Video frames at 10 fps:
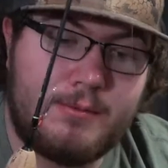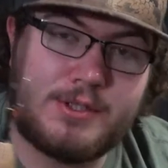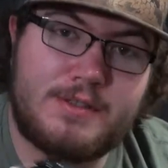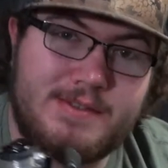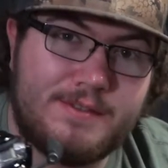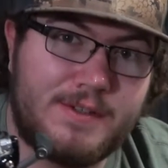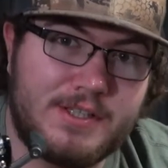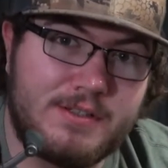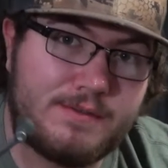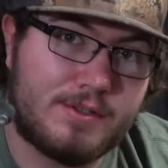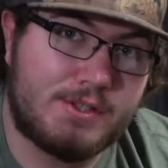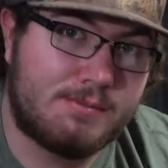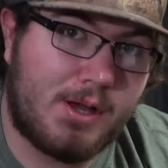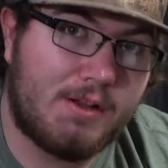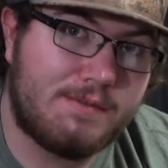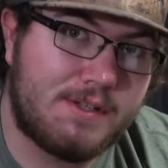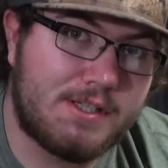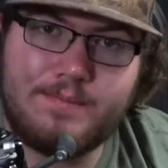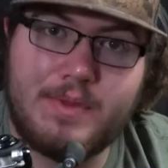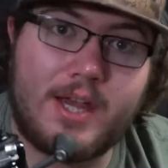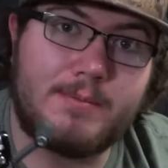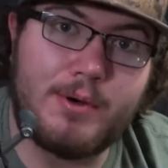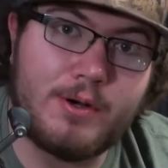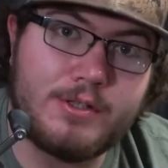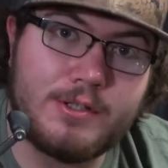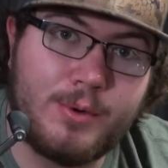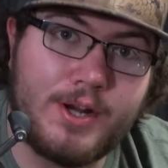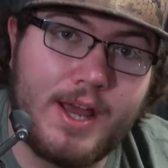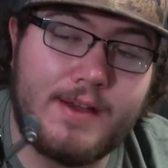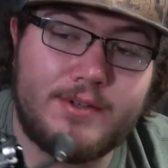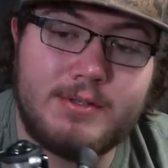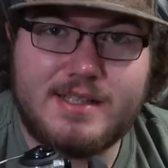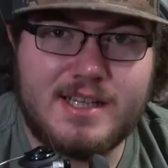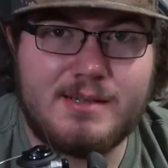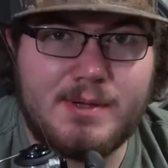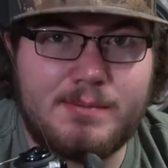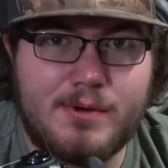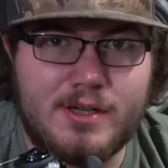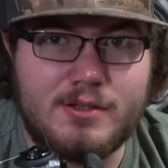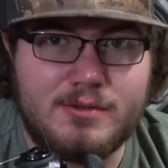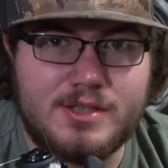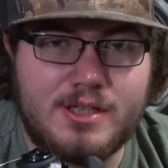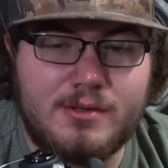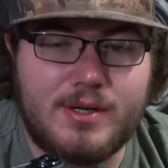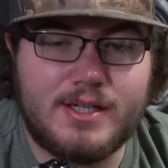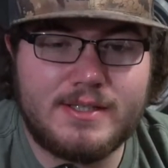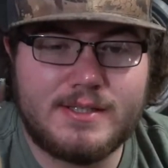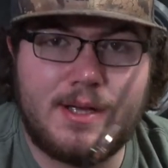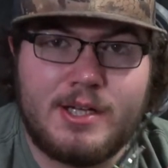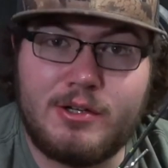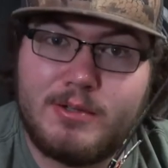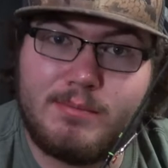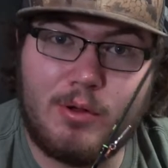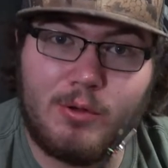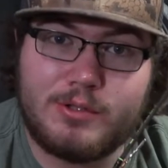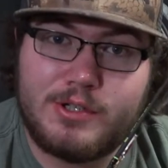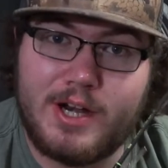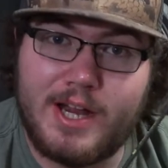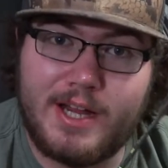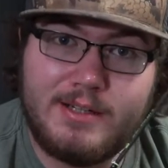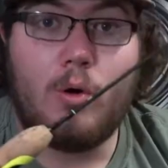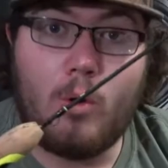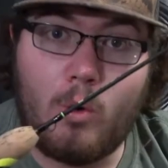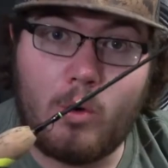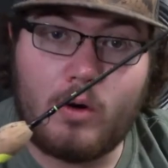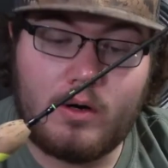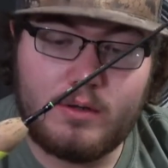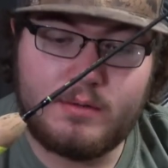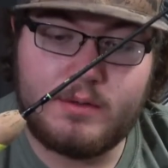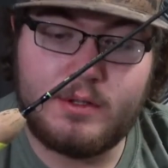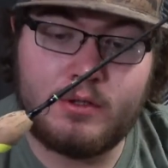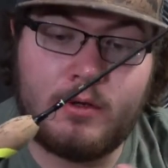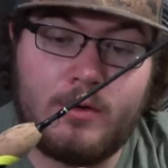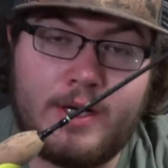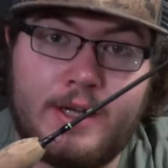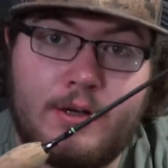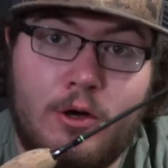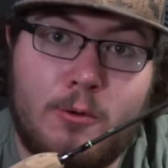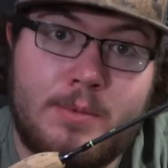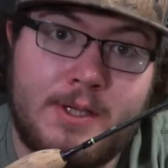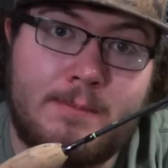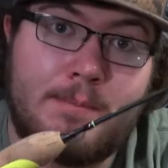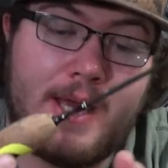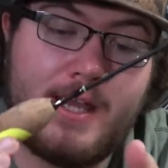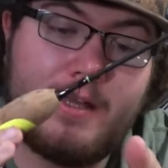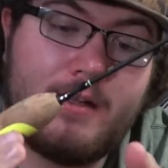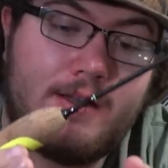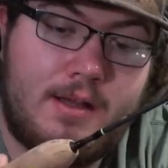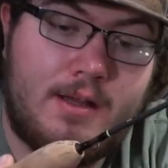which if you're fishing for small fish like perch or what have you, it's going to be pretty loose anyways, and you can pull drag. Or you can go ahead and open the bail,